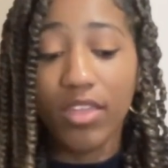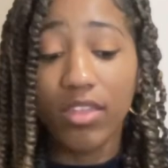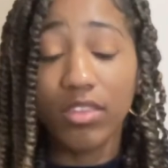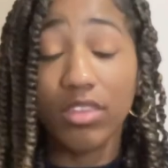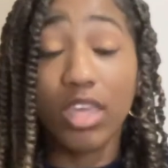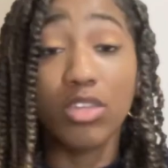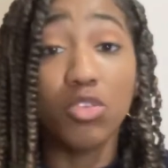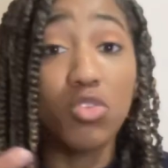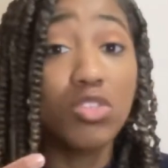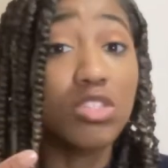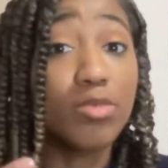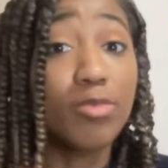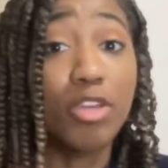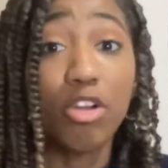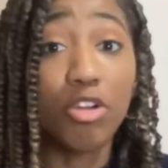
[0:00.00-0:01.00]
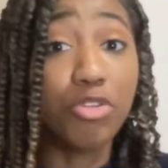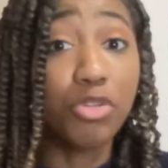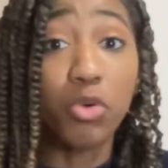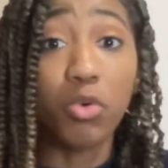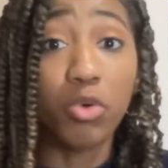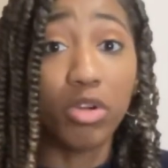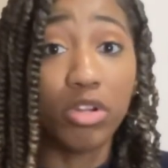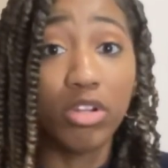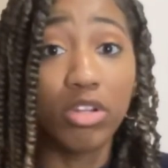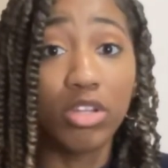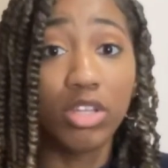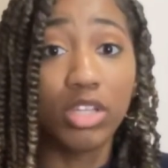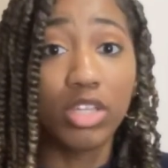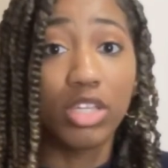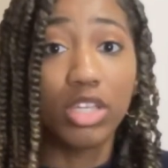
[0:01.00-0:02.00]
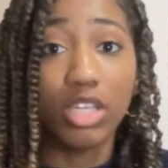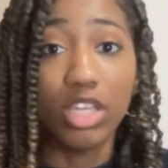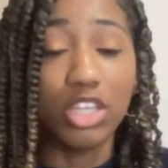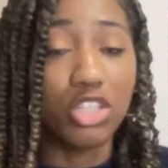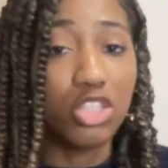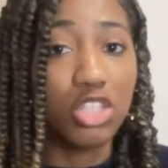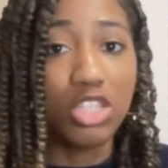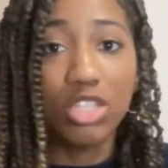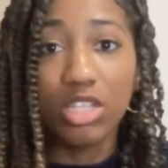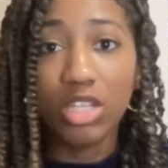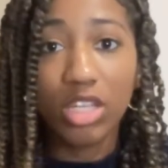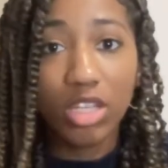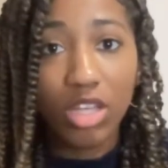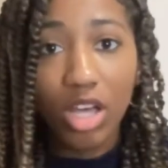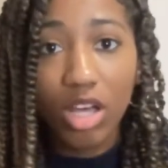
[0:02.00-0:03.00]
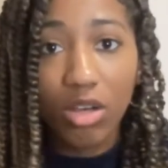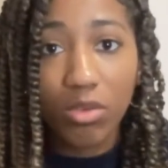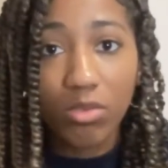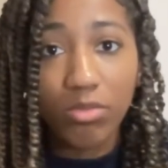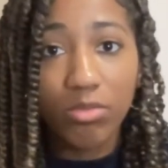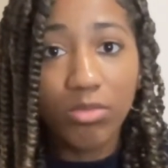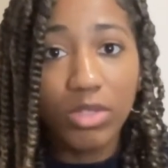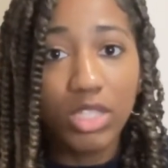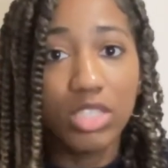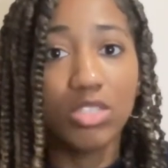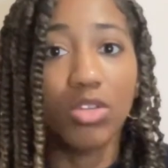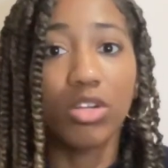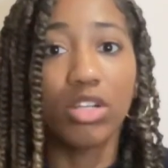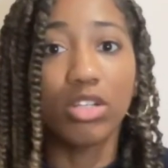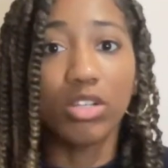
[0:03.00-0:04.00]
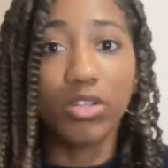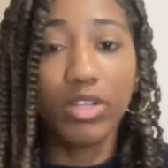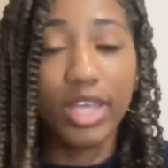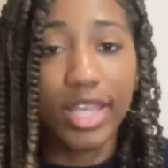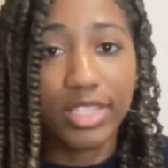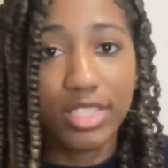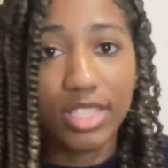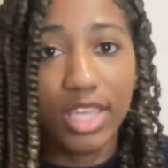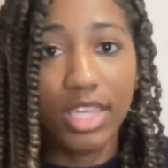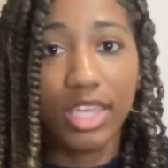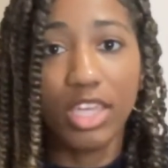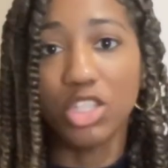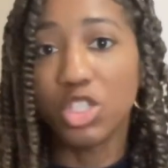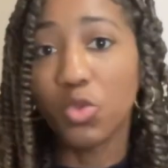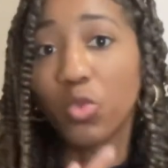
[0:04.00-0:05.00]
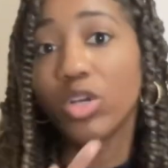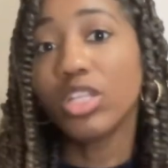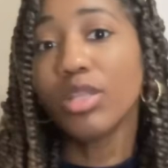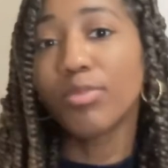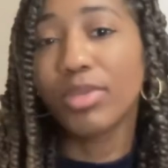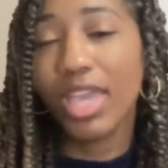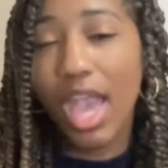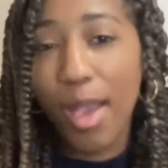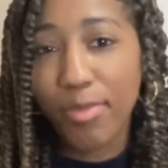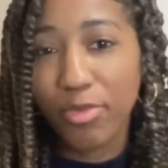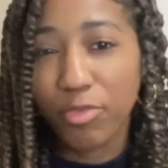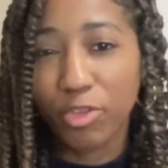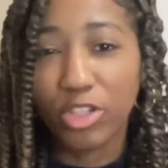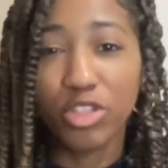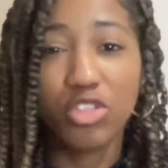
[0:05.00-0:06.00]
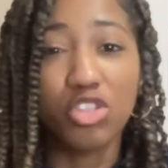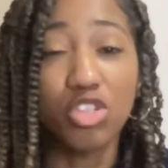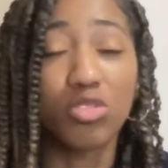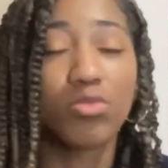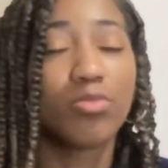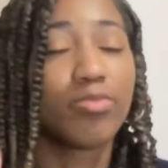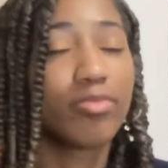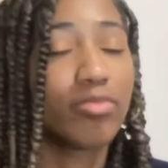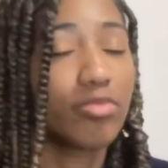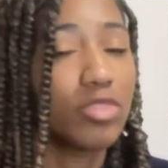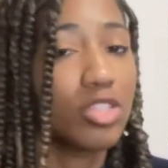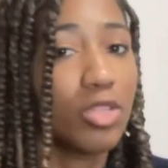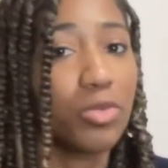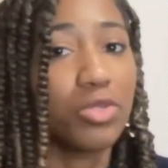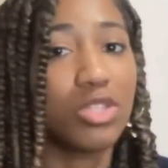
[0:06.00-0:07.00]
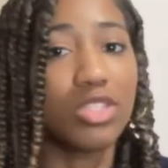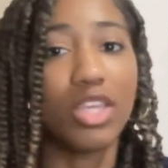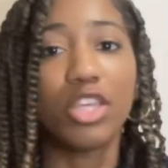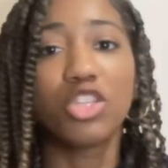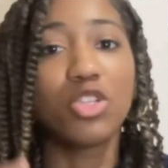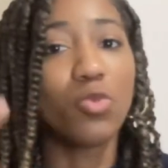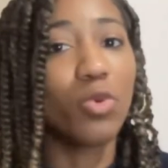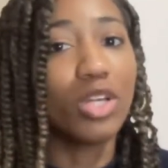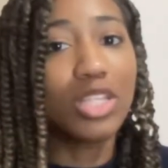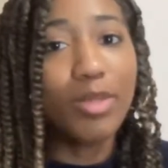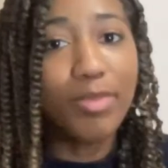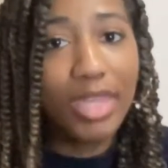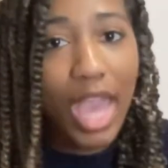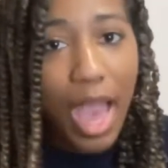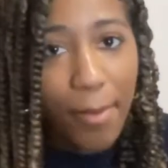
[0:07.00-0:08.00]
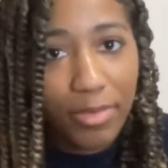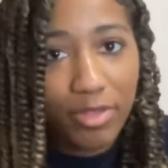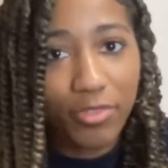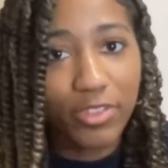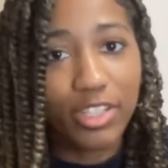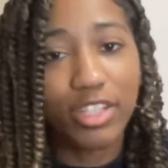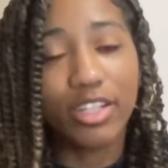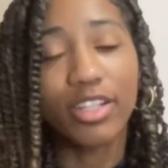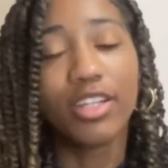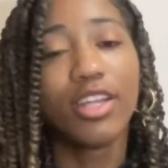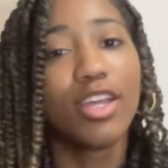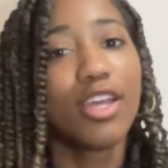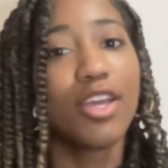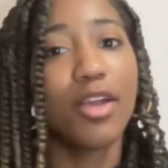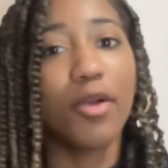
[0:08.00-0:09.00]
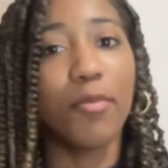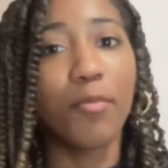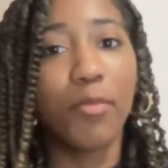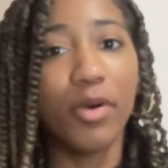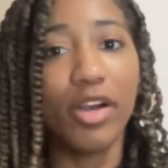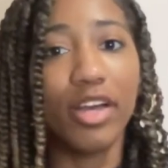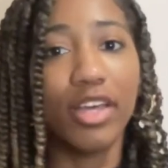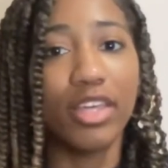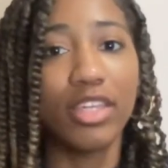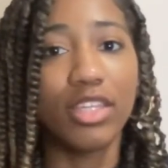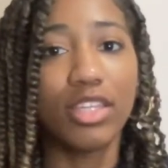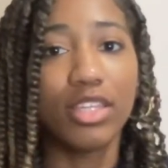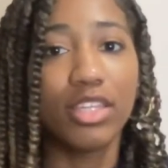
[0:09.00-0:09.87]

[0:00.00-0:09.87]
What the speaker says: that used to be her tour. And she couldn't go. So her girl had to take it. She wanted to be happy for her. So she said she wanted to be happy for her. But